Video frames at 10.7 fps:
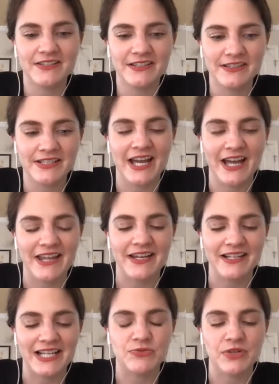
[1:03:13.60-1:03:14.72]
yeah, I
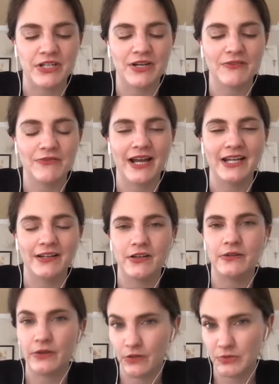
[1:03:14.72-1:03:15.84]
think that's where you can find
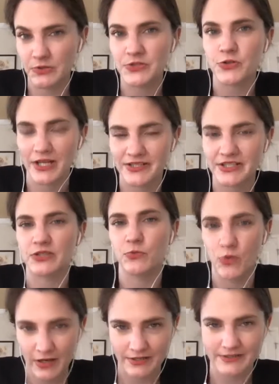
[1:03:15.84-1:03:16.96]
the the most trusted
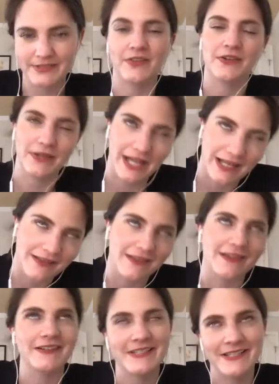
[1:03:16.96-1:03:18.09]
ones. Although again,
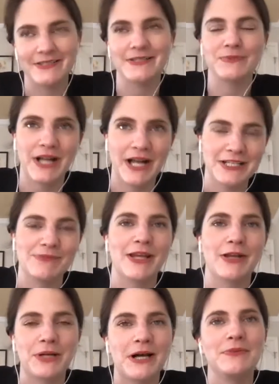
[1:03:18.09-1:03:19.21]
there's the supply and
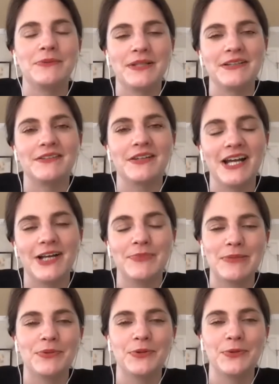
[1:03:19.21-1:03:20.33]
demand problem, and uh,
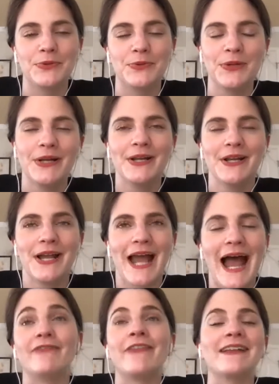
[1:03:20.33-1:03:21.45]
people who
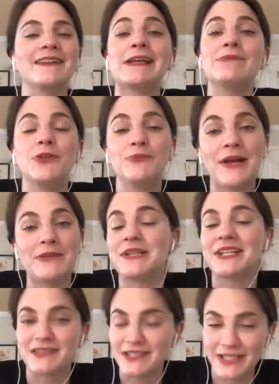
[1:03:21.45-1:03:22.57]
have that label might be
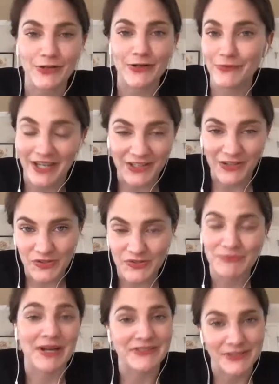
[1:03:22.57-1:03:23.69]
considered fake
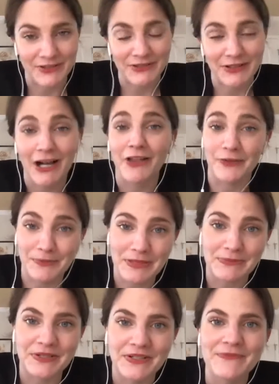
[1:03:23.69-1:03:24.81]
news by certain other
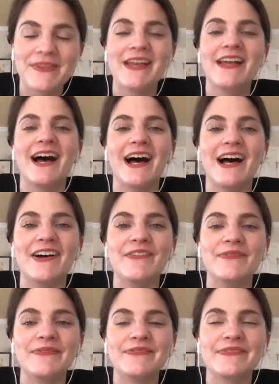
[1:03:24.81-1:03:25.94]
people.
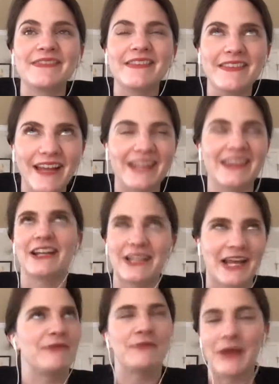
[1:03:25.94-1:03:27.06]
Um, I think
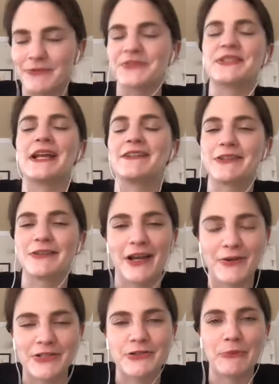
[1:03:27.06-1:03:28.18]
yeah, I mostly answered that
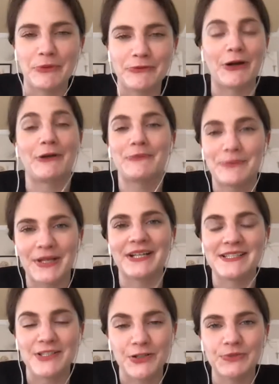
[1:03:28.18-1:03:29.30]
question before, but
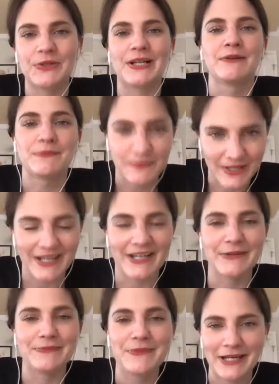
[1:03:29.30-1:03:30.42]
it's a good one.
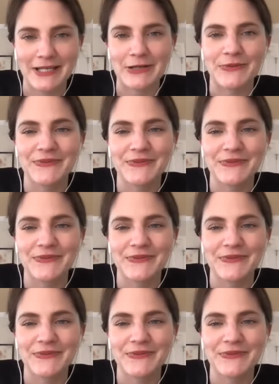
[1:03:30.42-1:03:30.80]
Um, thank you.